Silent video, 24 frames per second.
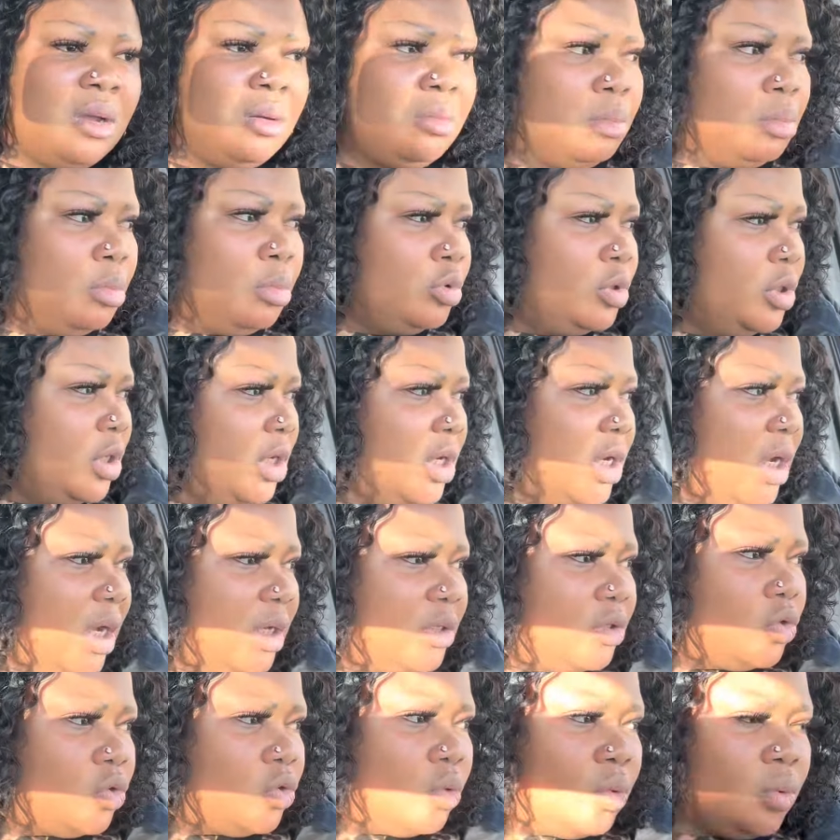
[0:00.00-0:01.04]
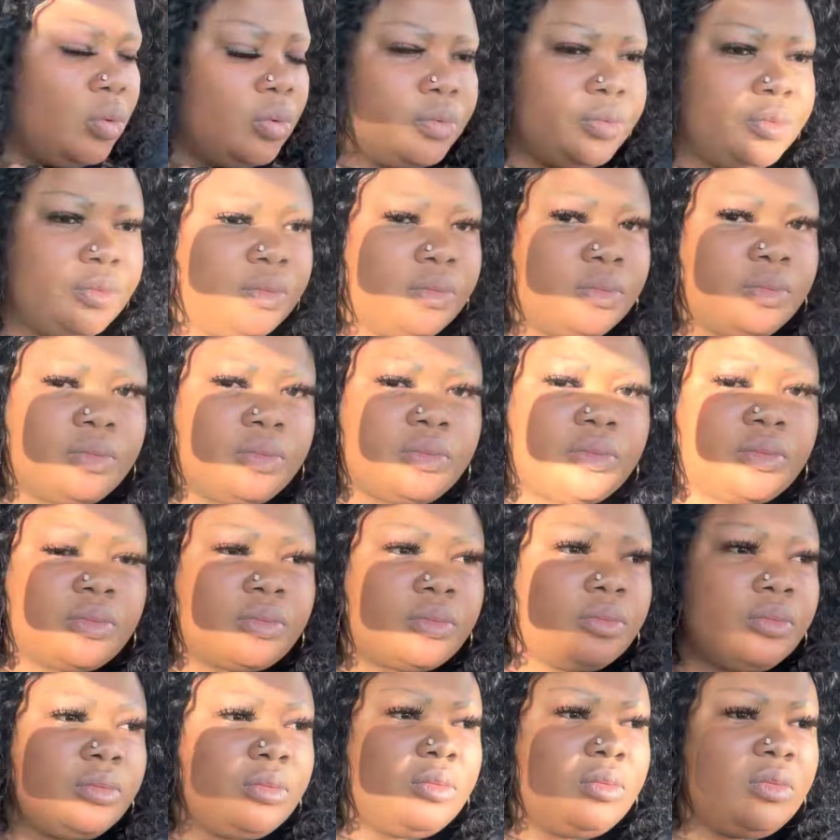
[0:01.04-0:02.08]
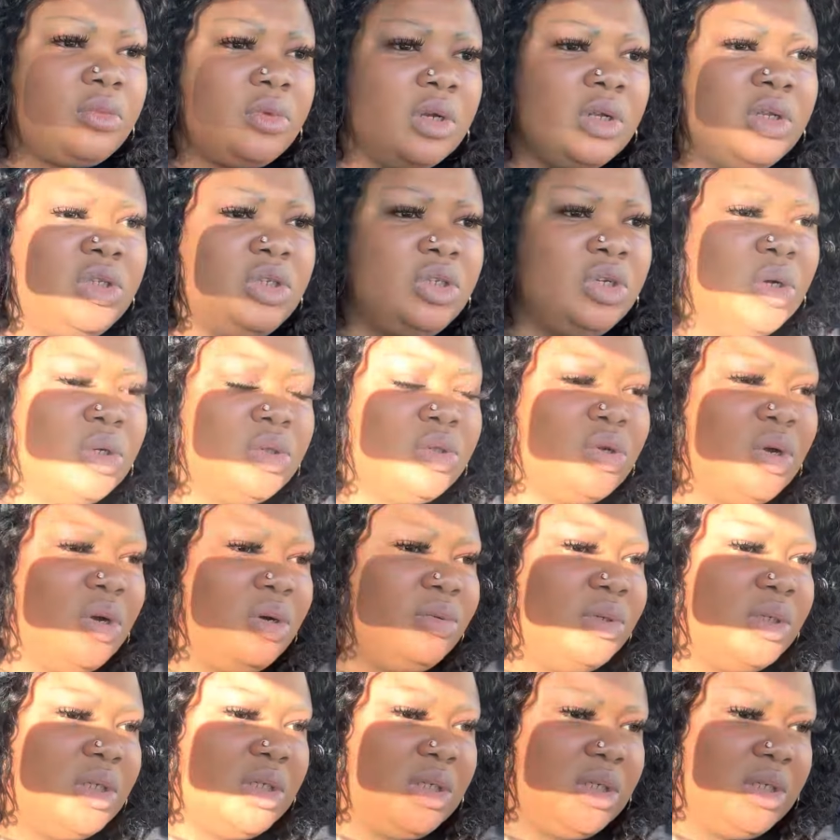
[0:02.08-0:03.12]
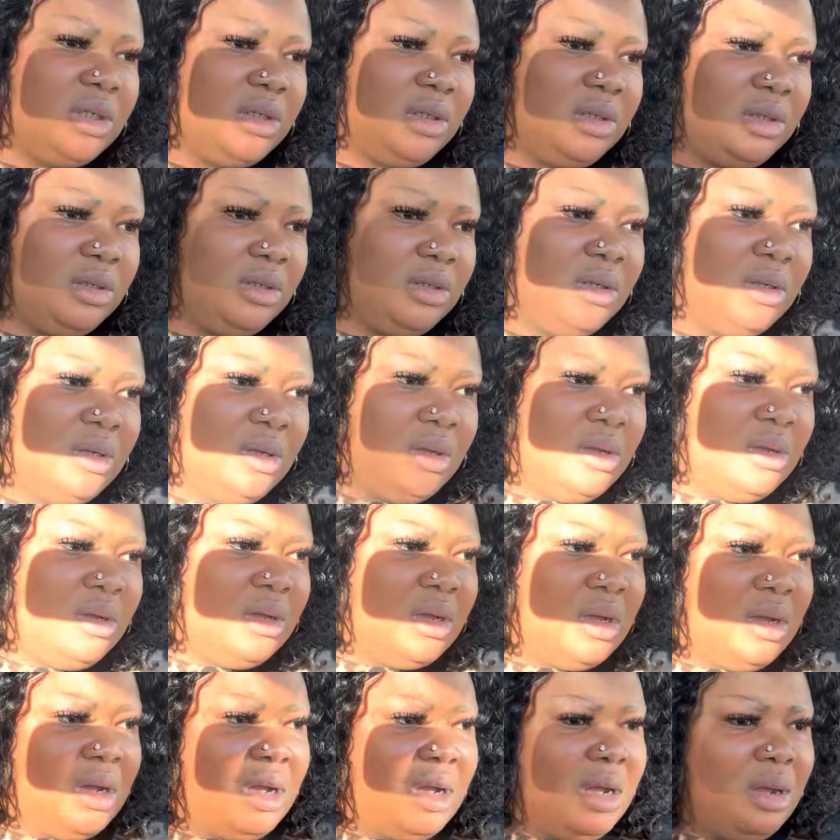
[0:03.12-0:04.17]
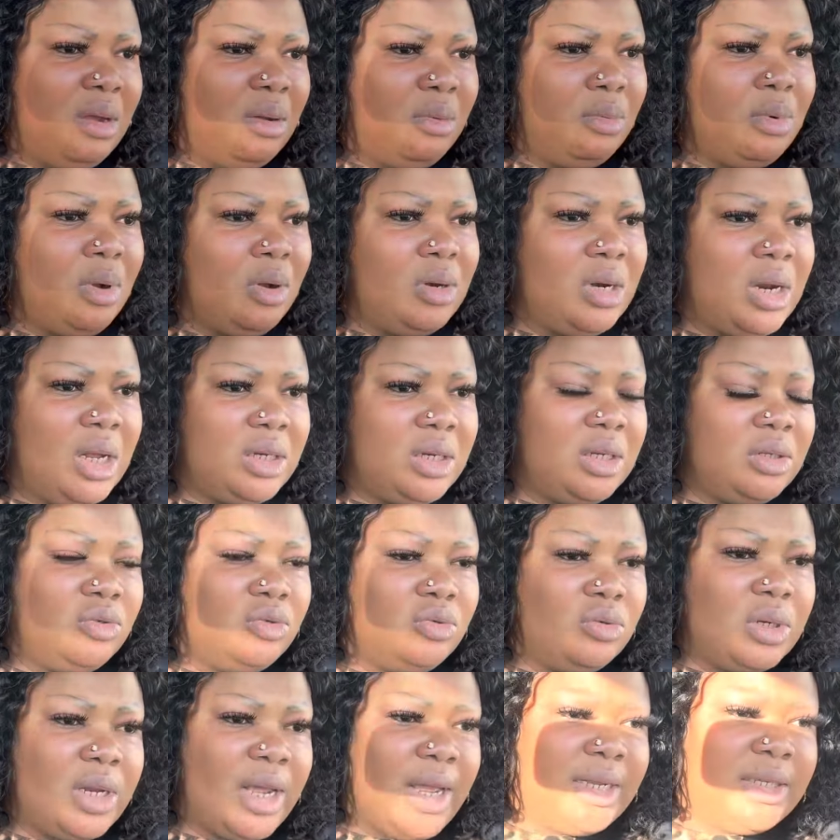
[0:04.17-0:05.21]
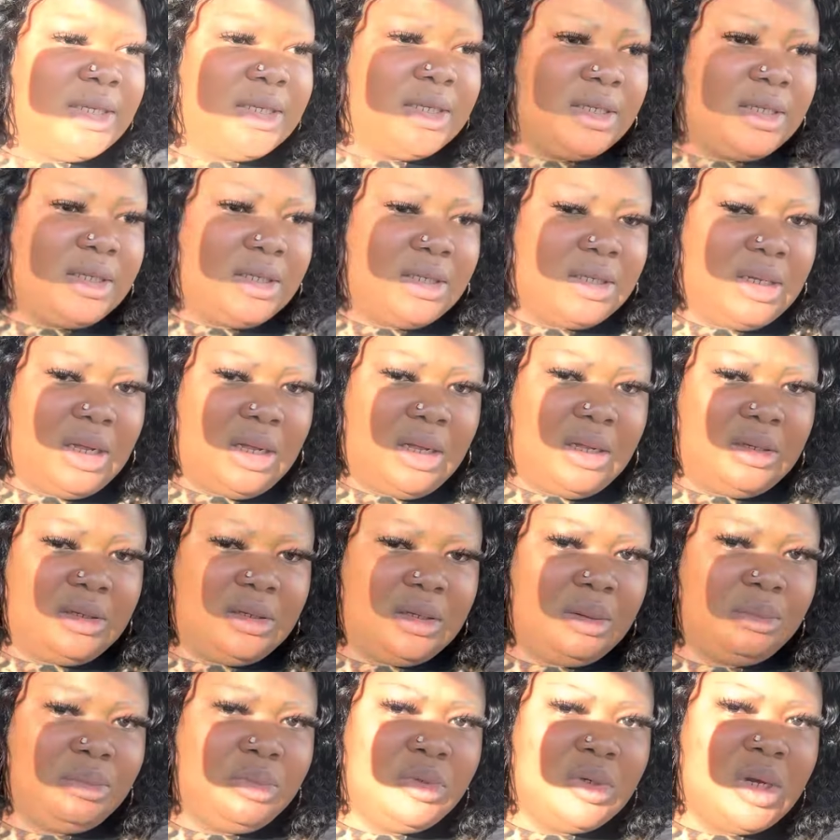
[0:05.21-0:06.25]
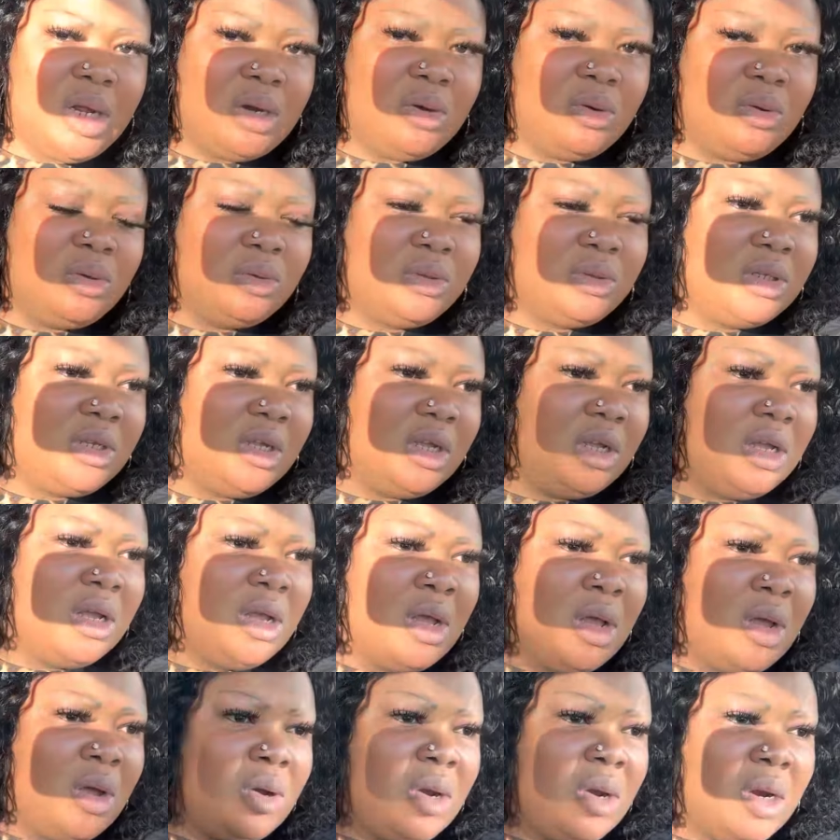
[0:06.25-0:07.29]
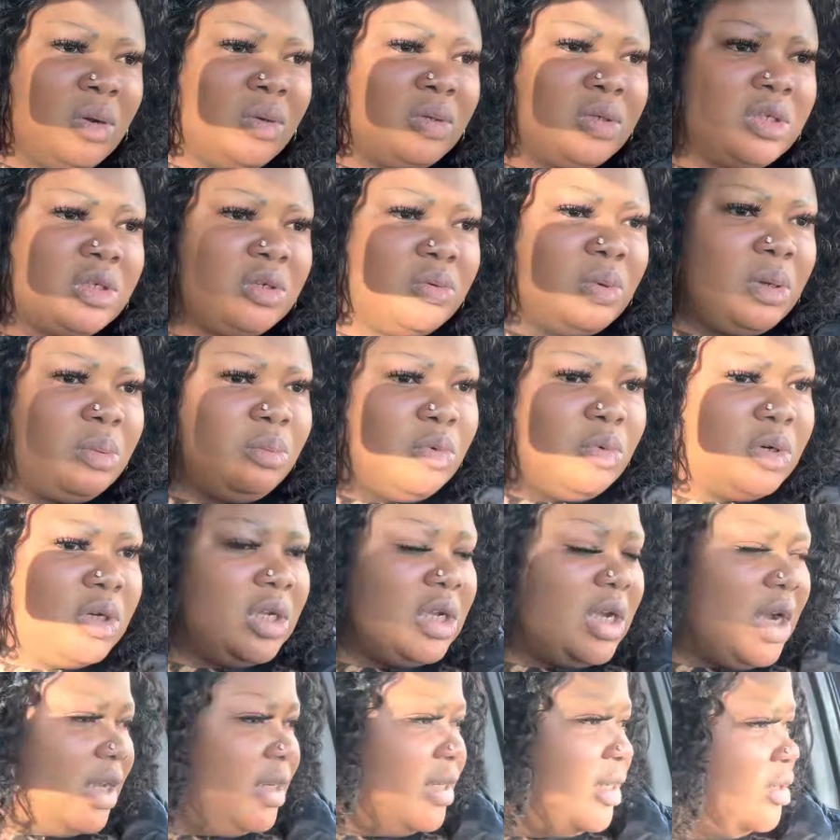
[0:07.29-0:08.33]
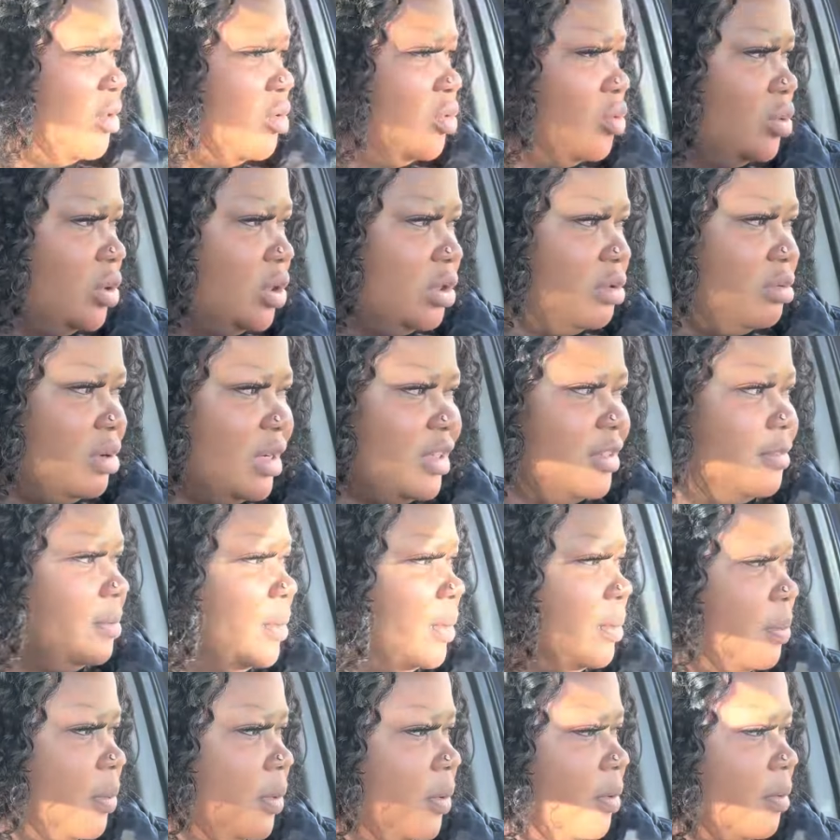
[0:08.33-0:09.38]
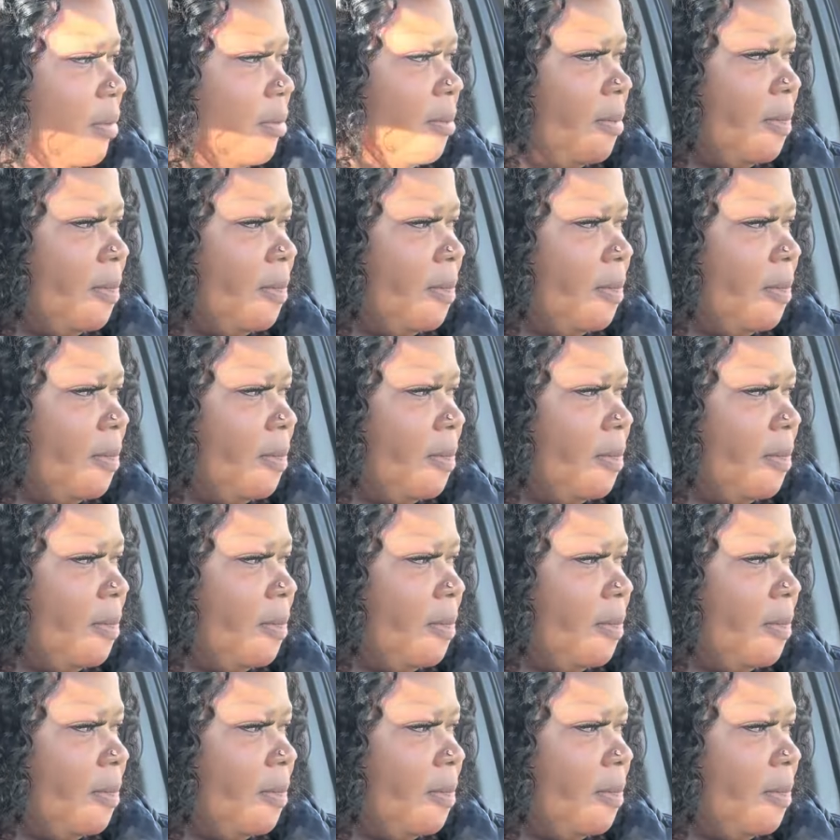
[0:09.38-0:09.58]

Monica to the authority. Why not they do like this now? I don't see when Monica they do the rest people.